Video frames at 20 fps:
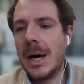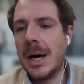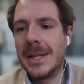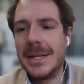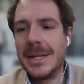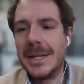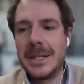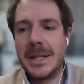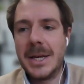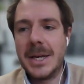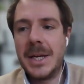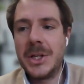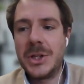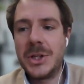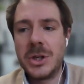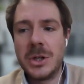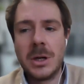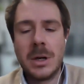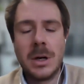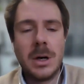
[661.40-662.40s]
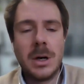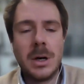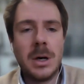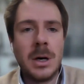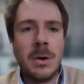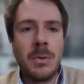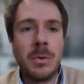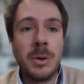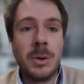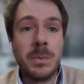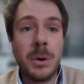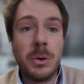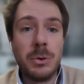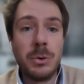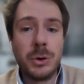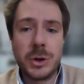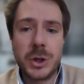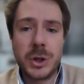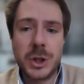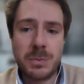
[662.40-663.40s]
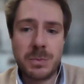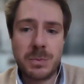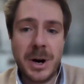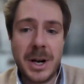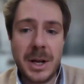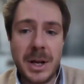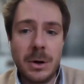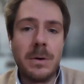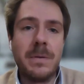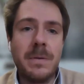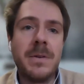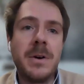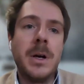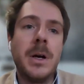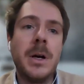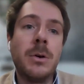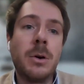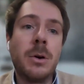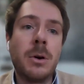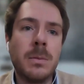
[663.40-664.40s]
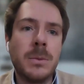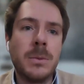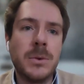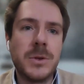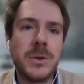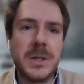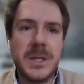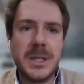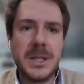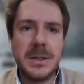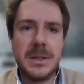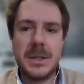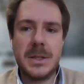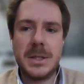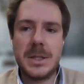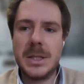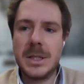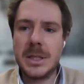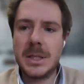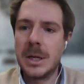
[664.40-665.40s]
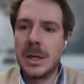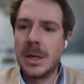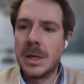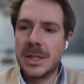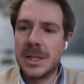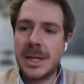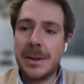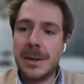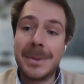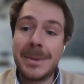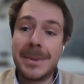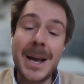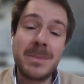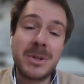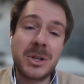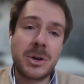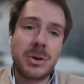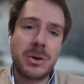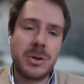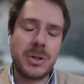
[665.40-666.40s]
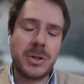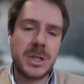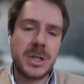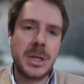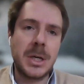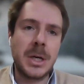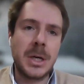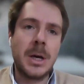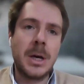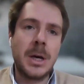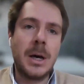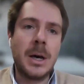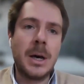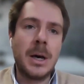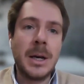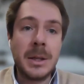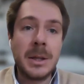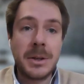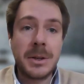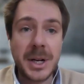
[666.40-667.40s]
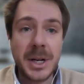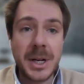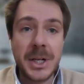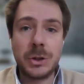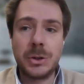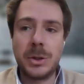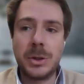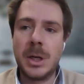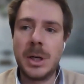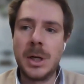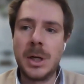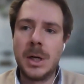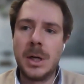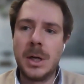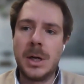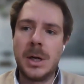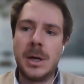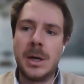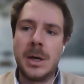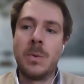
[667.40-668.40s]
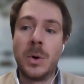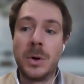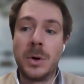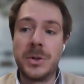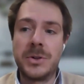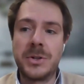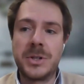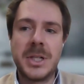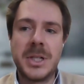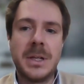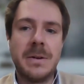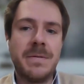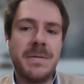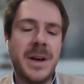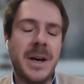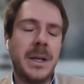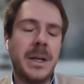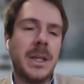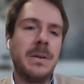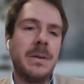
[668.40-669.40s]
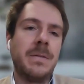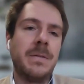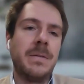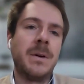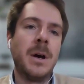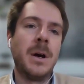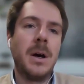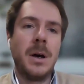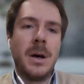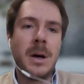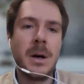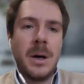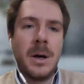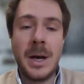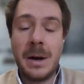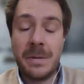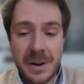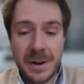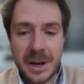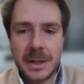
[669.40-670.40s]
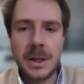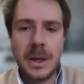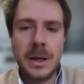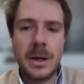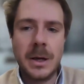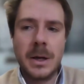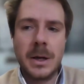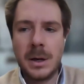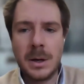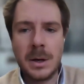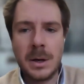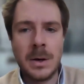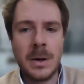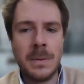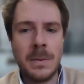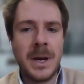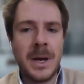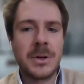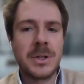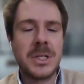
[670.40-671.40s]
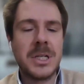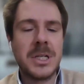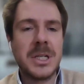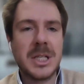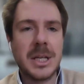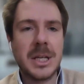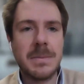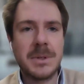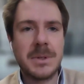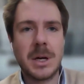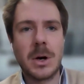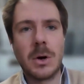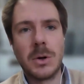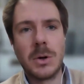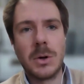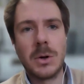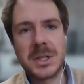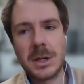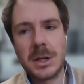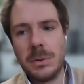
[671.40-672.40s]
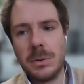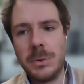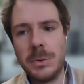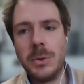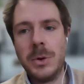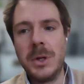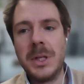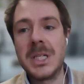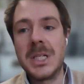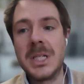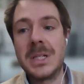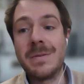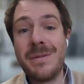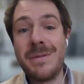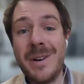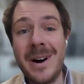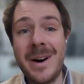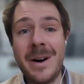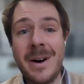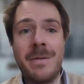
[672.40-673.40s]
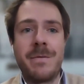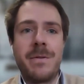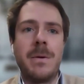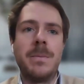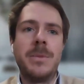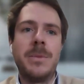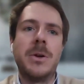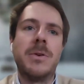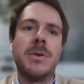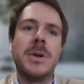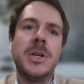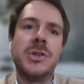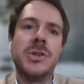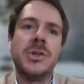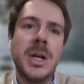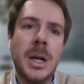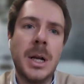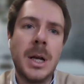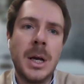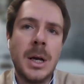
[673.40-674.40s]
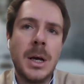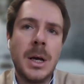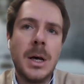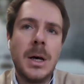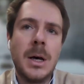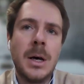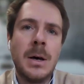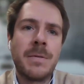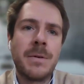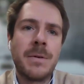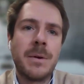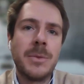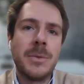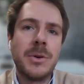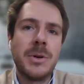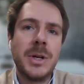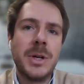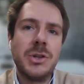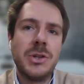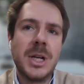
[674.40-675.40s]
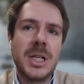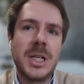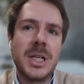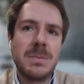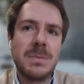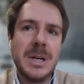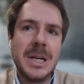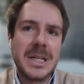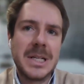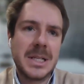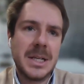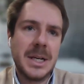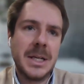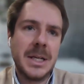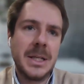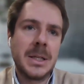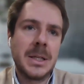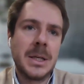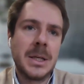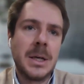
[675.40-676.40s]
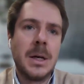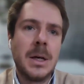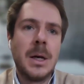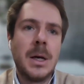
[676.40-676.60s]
at this stage, with pollution spreading over enormous distances, sometimes crossing international waters and affecting ecosystems and coastal communities far from the original spill site.